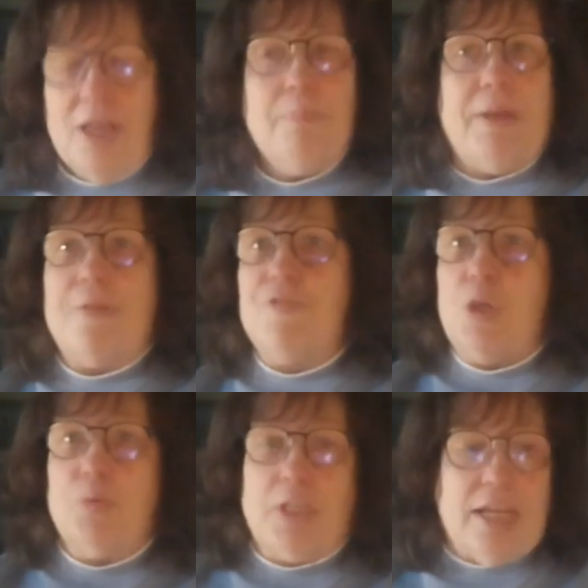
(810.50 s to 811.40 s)
But if you
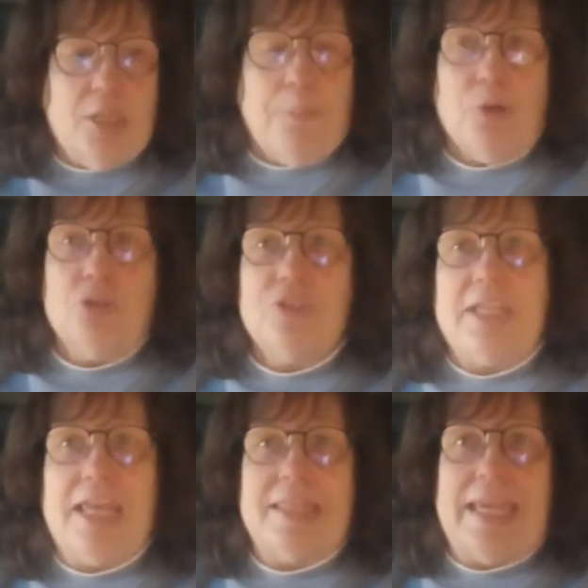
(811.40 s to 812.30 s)
would like to purchase
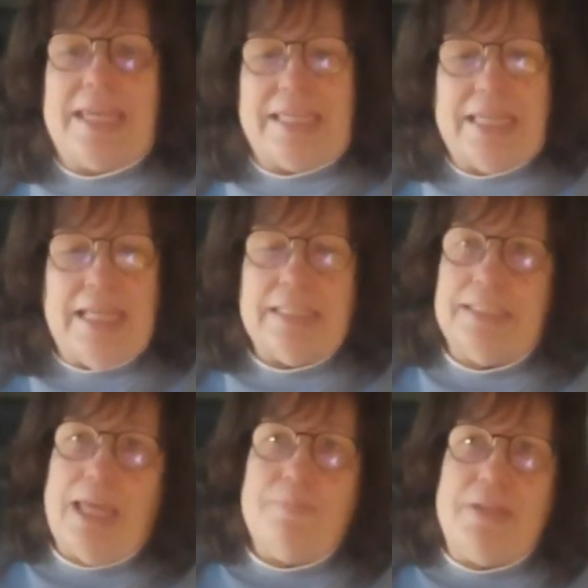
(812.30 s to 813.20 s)
anything,
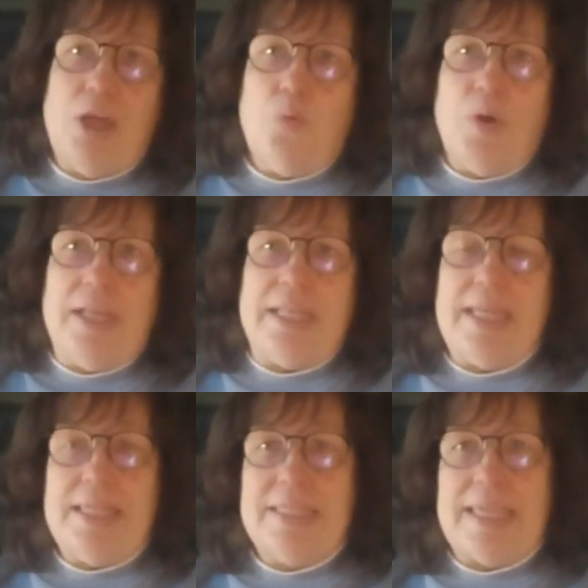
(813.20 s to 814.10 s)
let me know what it
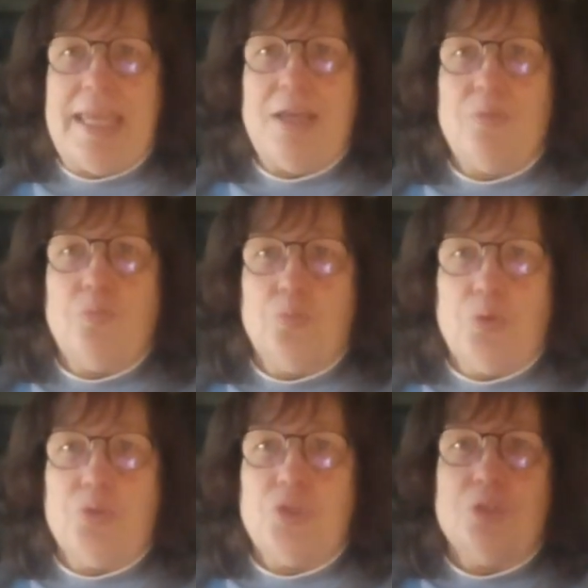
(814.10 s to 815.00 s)
is, and
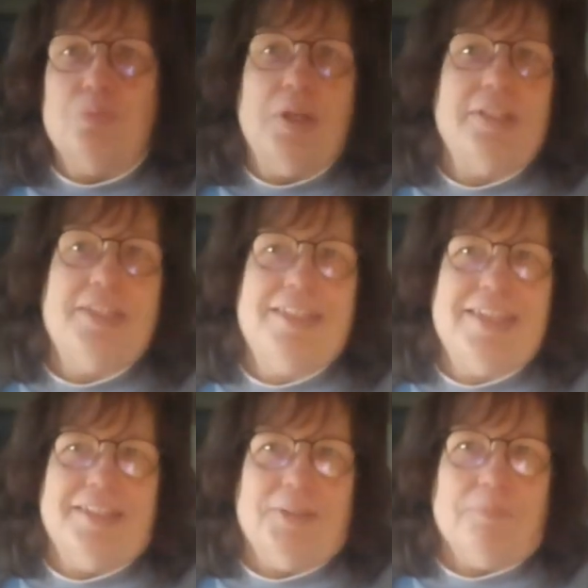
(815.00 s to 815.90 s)
we'll do some wheeling and
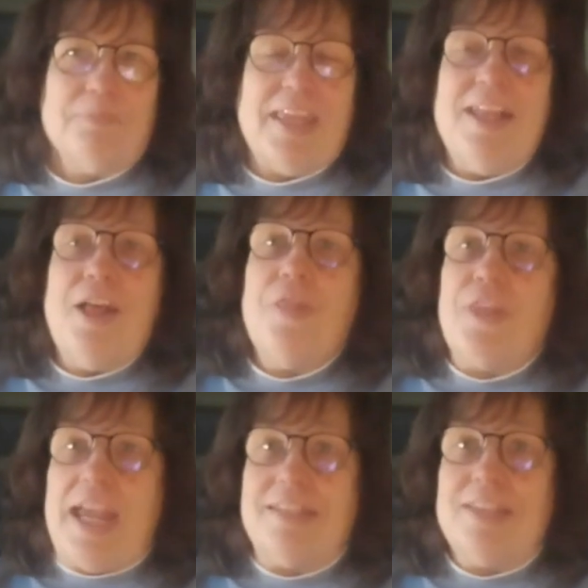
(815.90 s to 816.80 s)
dealing.
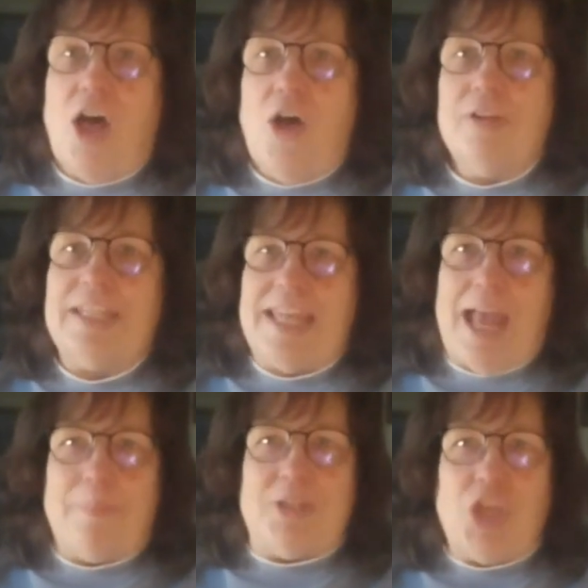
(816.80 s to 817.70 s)
Thanks all, and
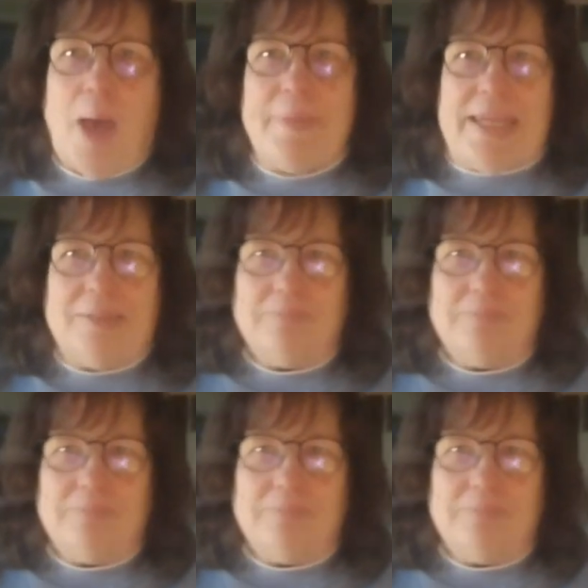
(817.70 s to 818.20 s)
happy shopping.